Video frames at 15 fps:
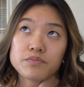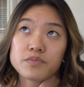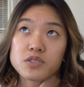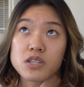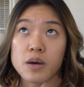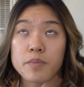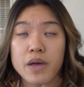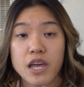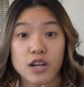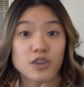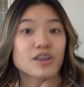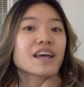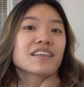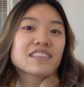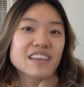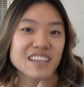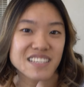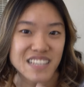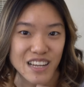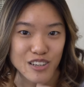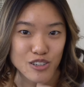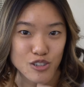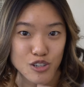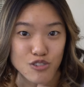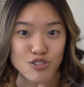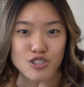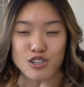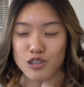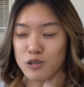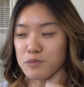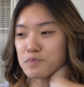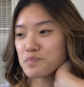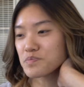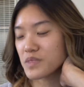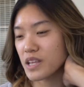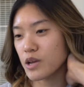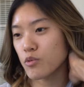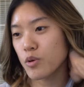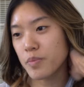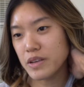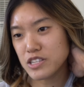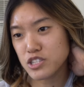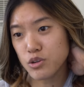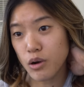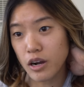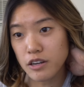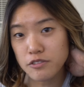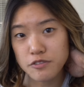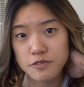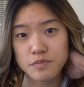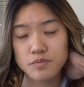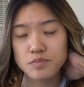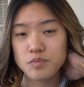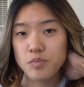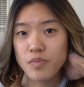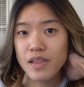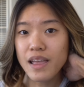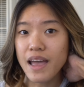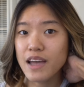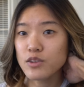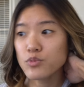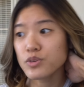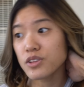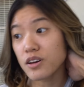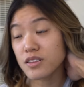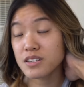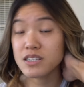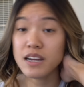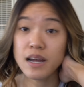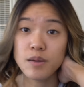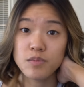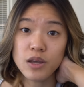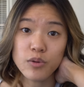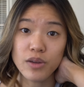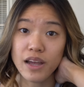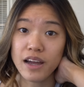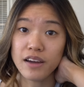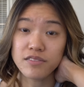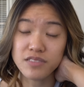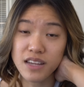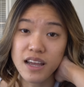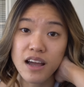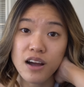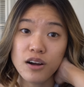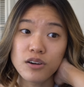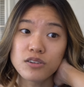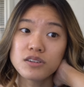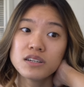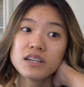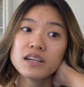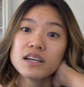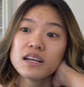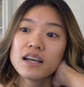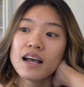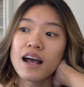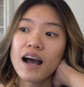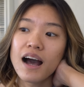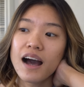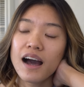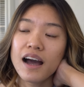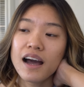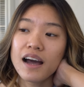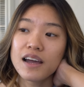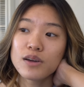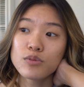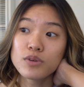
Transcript: some internet things that you're used to, it will piss you off and with all the time that we have now, I